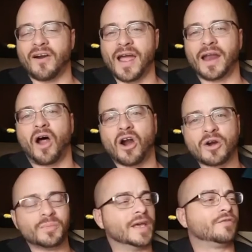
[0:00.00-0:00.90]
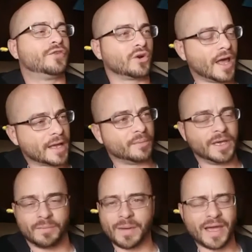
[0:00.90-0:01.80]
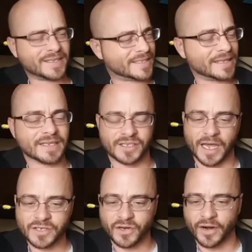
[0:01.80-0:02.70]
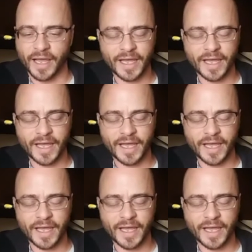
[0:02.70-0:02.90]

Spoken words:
All right, heart me if you're like me. Maybe I said this yesterday.